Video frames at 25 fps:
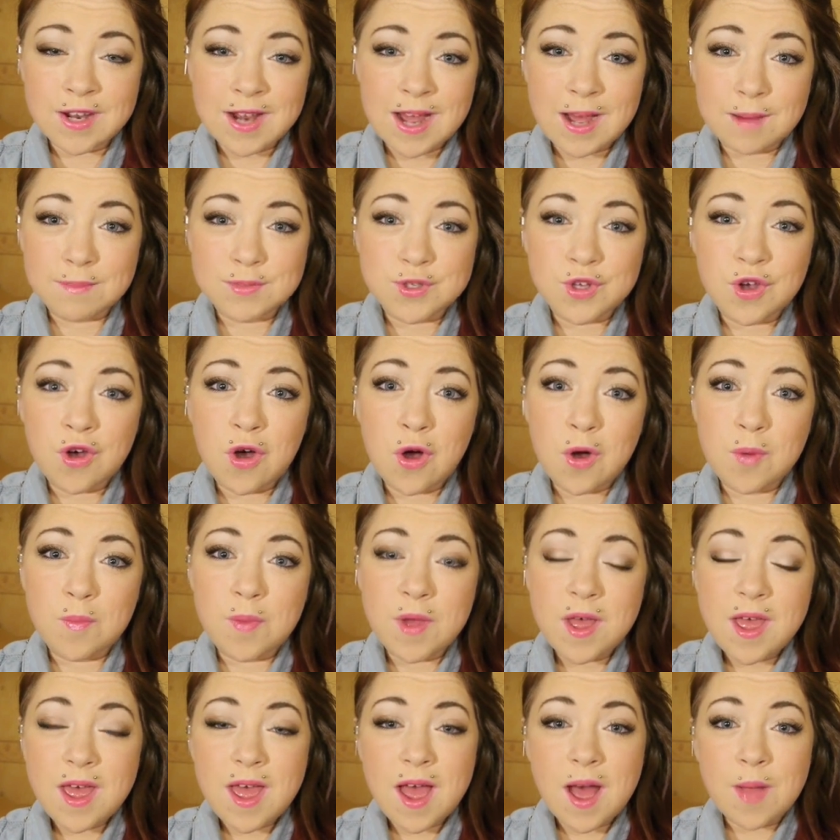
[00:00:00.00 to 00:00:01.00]

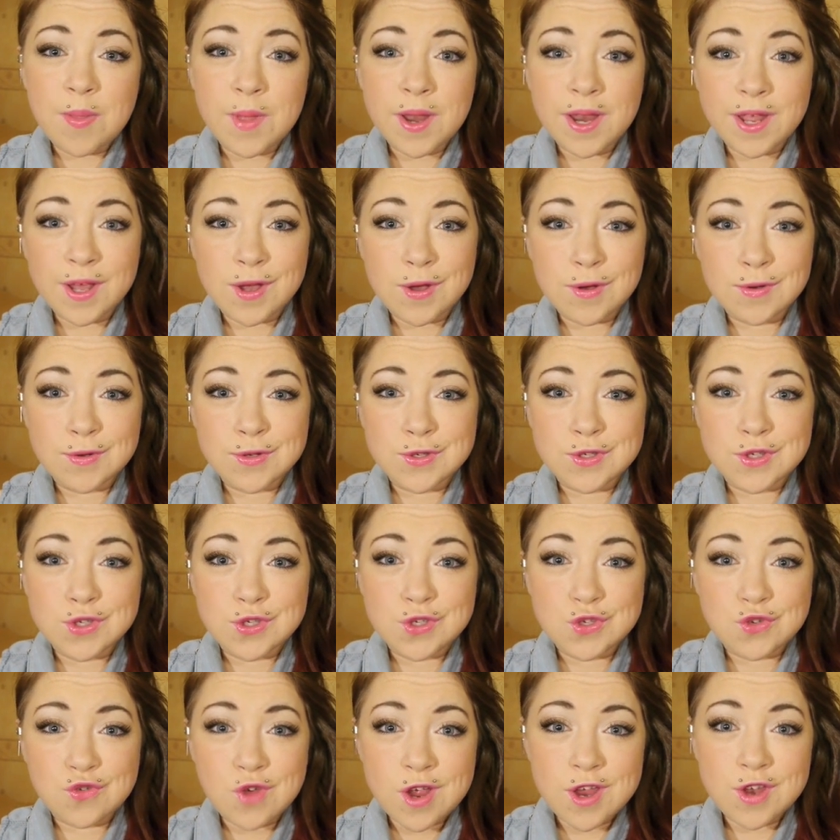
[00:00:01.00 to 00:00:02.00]
laptop and then it goes
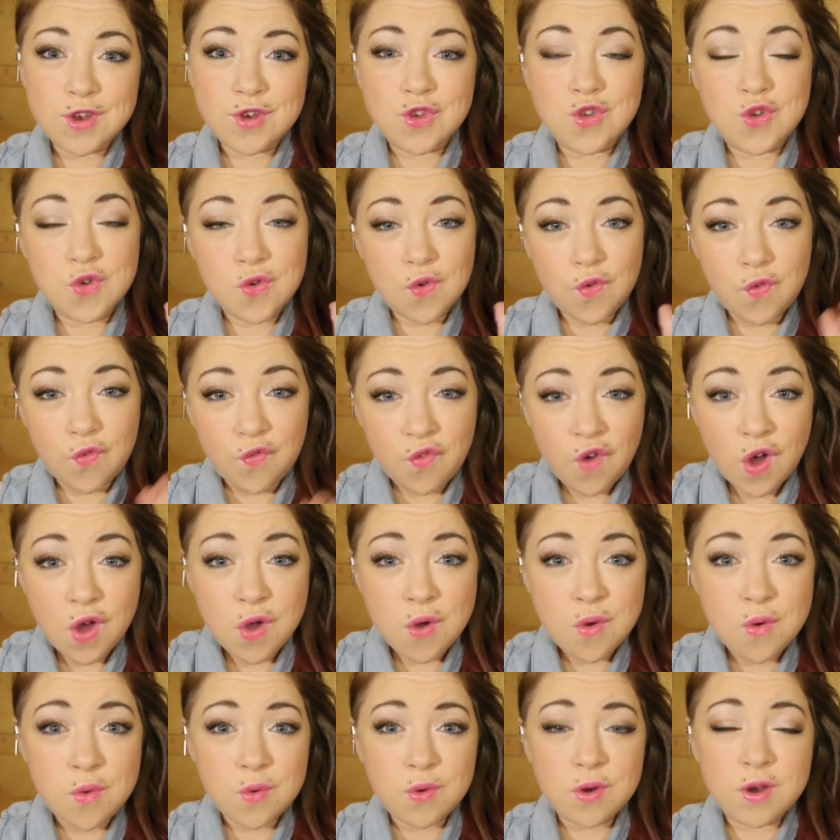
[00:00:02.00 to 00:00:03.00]
straight to your
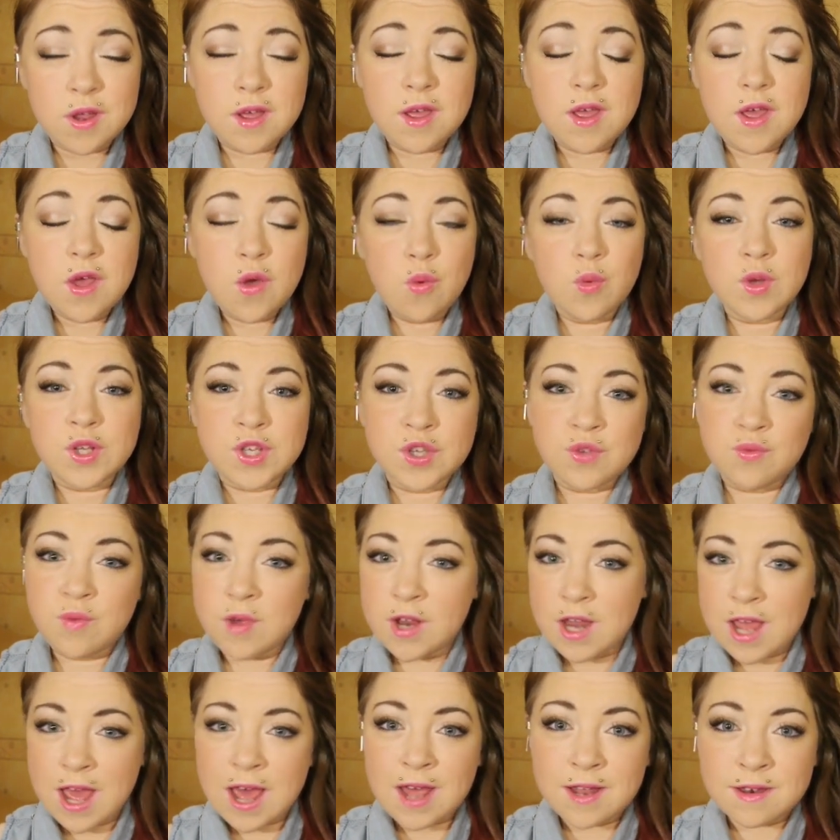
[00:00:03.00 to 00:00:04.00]
phone, which is
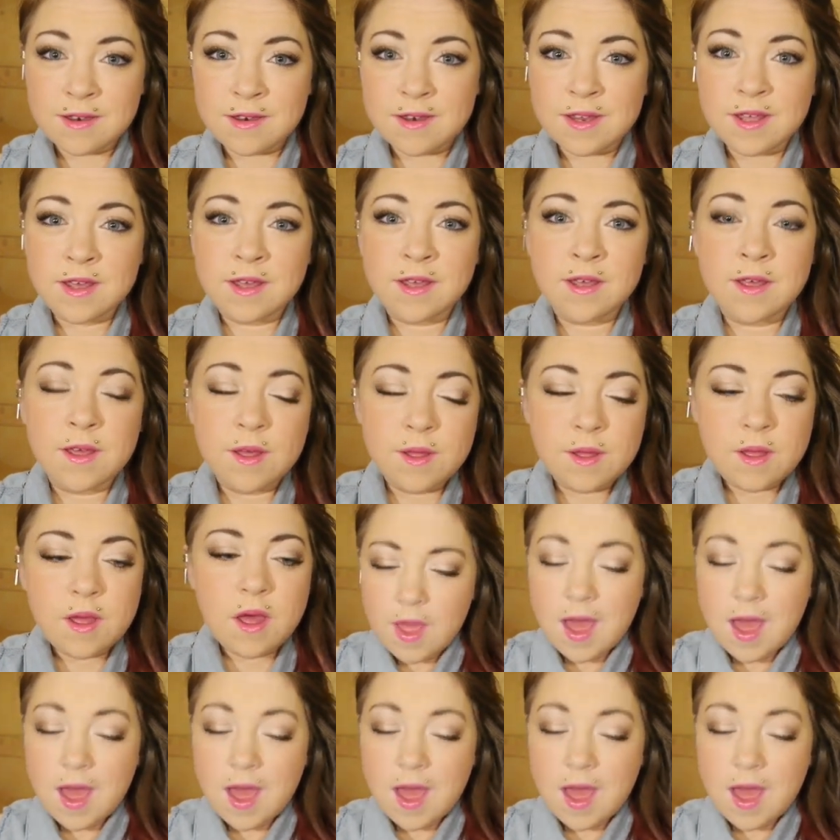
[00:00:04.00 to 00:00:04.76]
really handy.